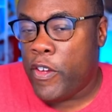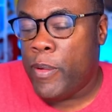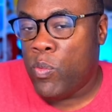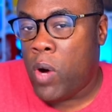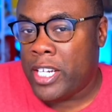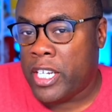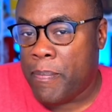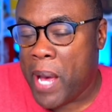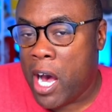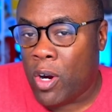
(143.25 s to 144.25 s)
you've been watching
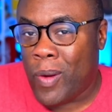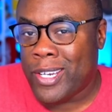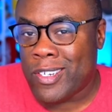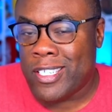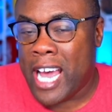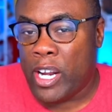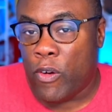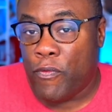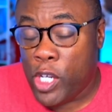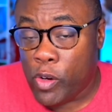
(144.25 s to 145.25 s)
Power Rangers Dino
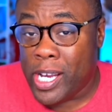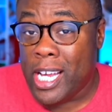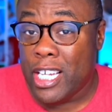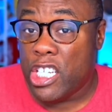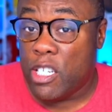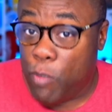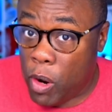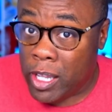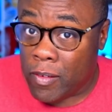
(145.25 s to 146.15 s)
Fury, spoiler